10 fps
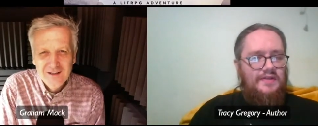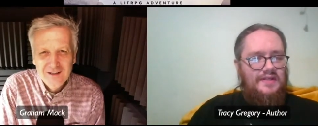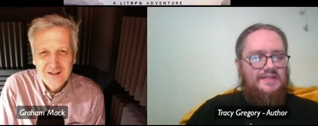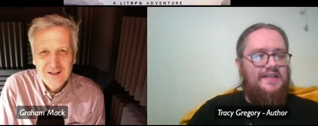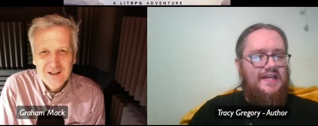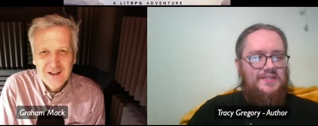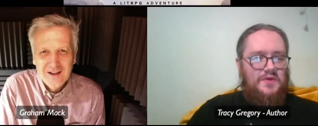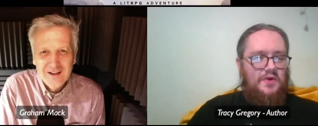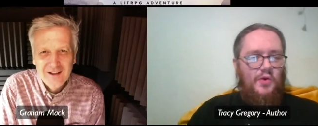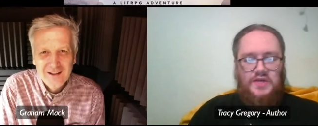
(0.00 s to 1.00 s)
Speaker 1: is the key
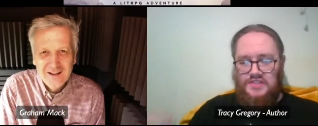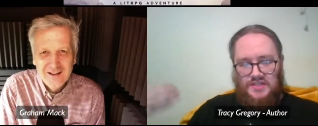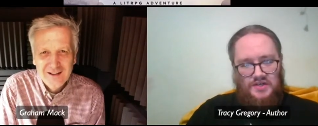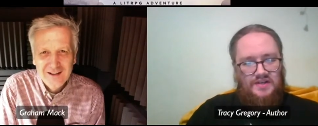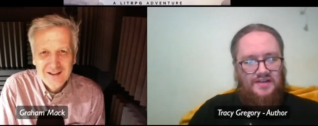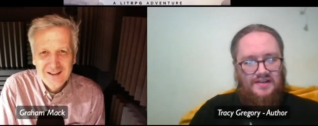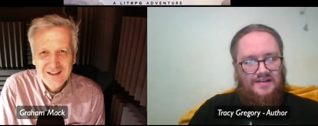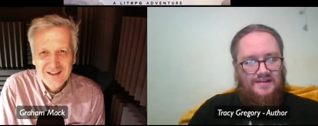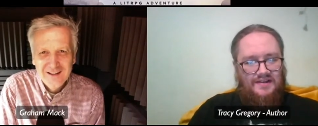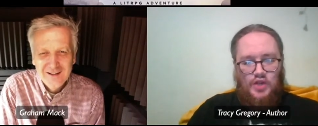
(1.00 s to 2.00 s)
to it. Always just
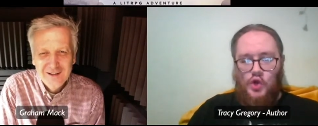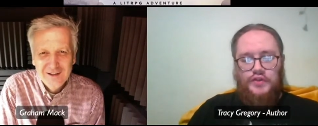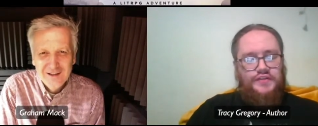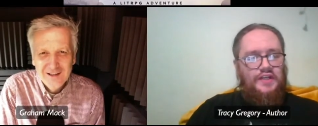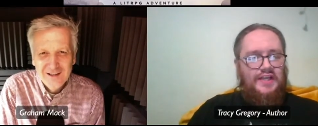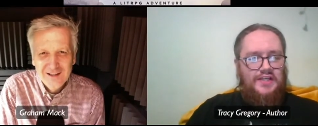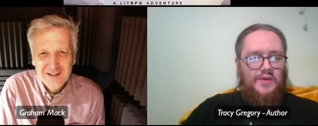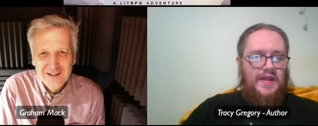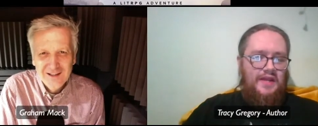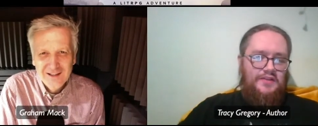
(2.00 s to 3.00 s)
constantly
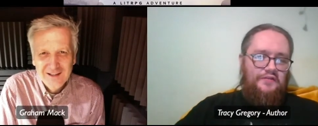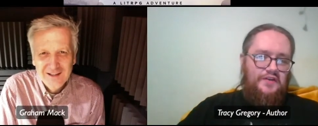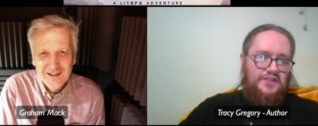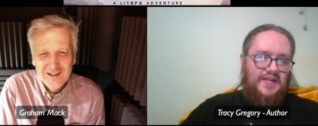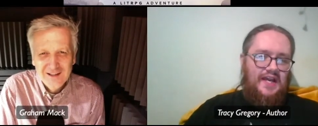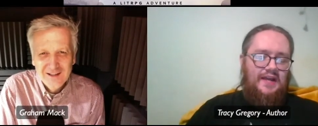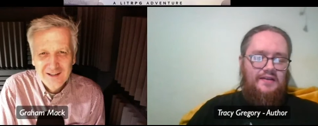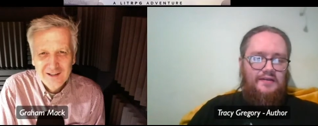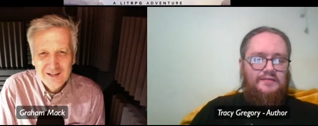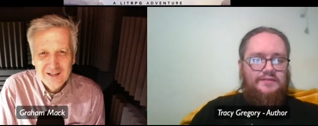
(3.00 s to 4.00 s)
doing it as often as you
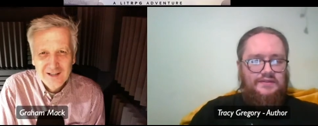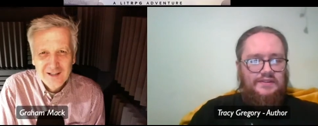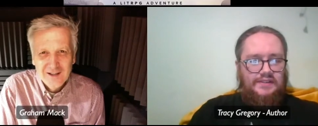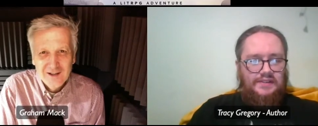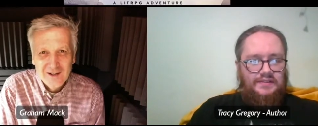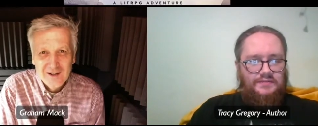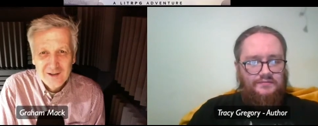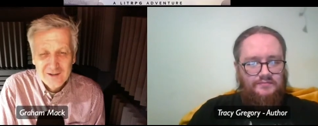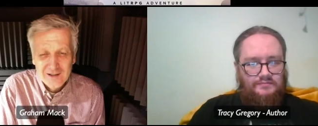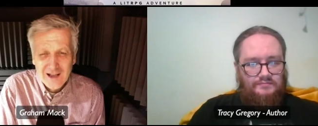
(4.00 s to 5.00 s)
can. Yeah. You know?
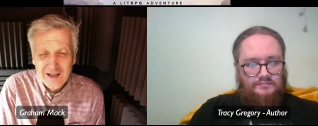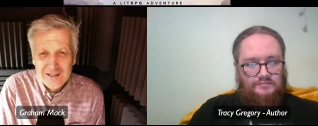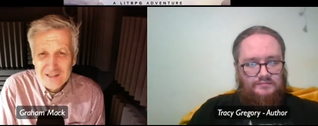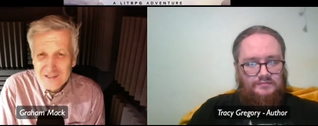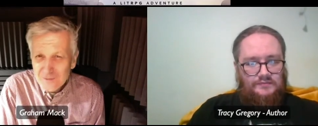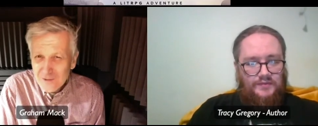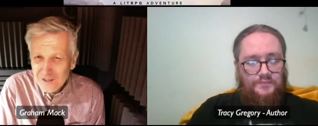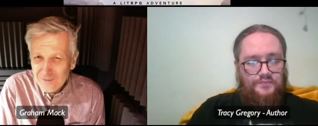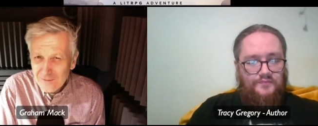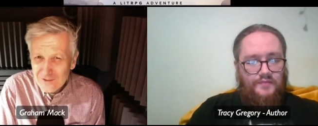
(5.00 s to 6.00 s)
Speaker 2: Yeah, and he's still
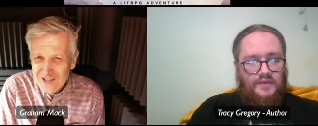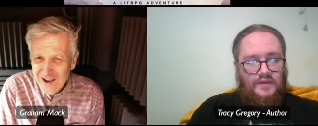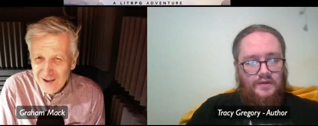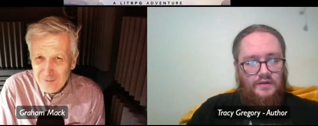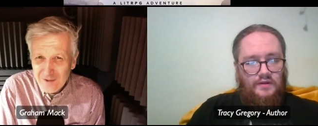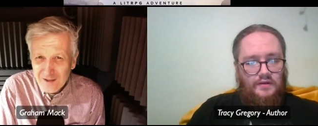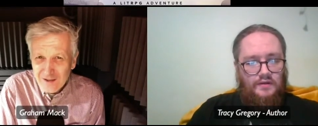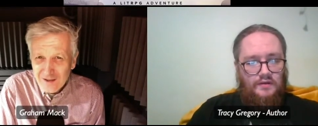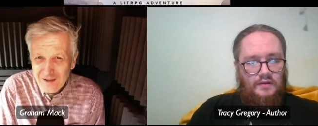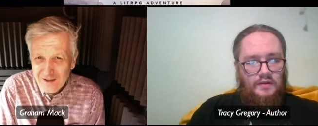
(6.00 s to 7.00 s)
working full time?
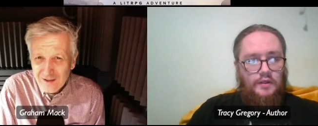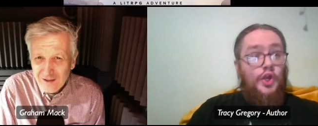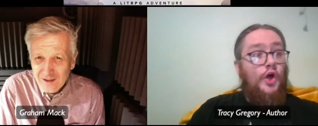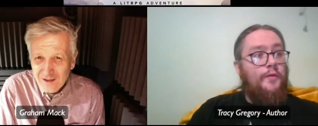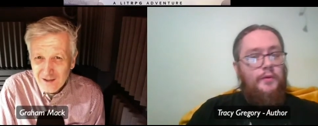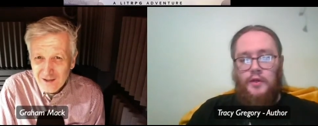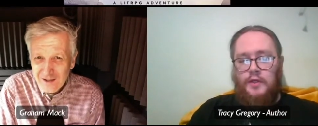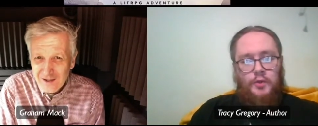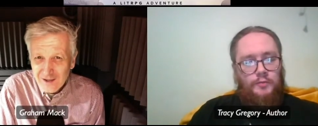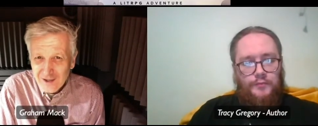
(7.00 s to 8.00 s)
Speaker 1: Not not
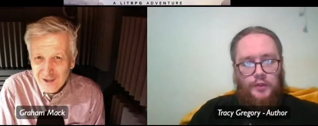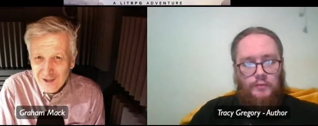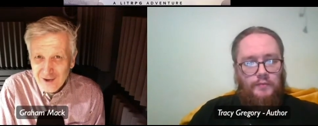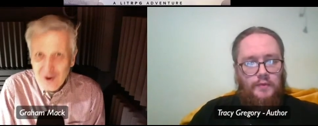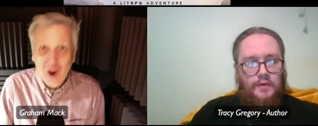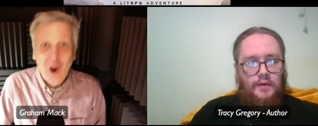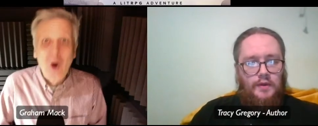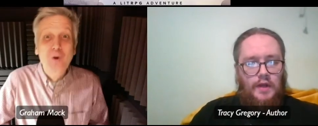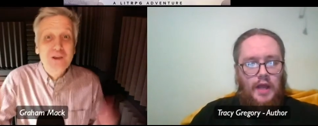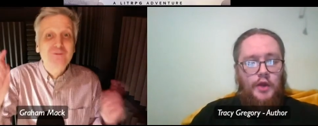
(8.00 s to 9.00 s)
anymore. No.
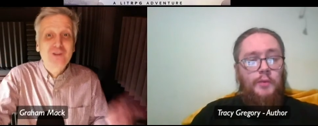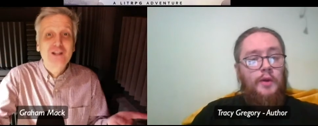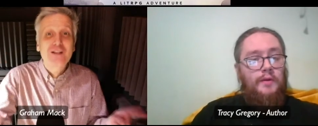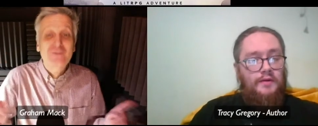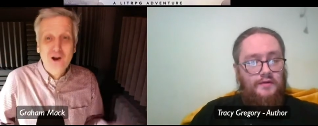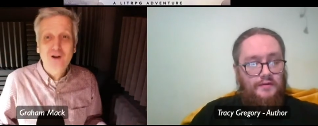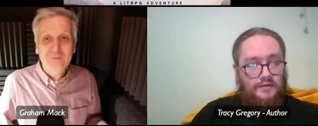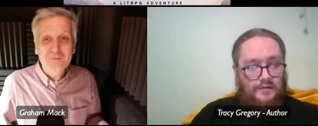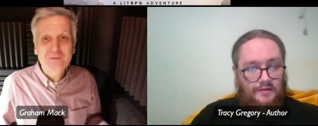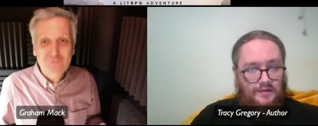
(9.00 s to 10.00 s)
Oh, you've done. Work. You've
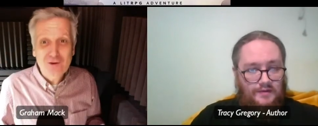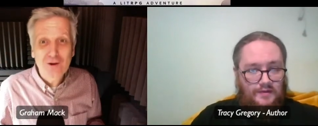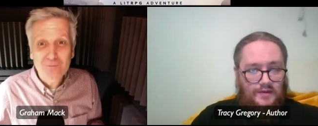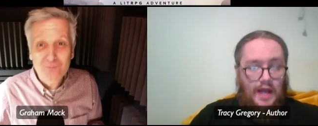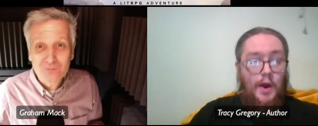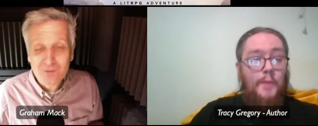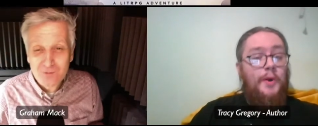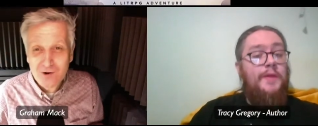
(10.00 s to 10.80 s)
Speaker 2: gone. You've gone. I'm